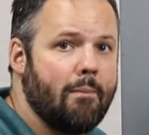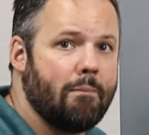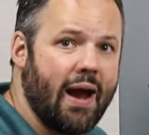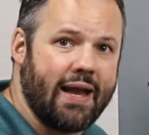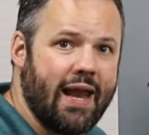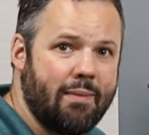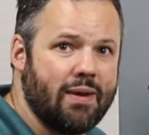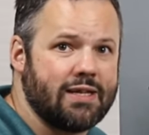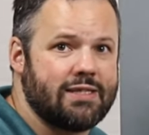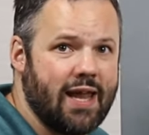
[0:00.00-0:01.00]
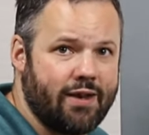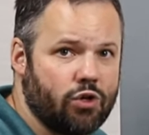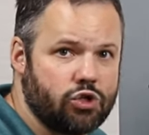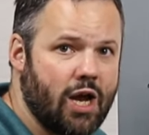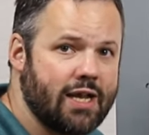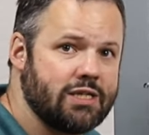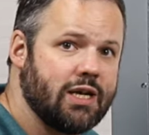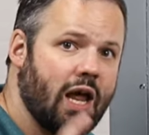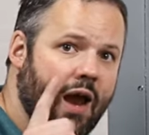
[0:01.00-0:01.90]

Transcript: My name is Daniel Johnson.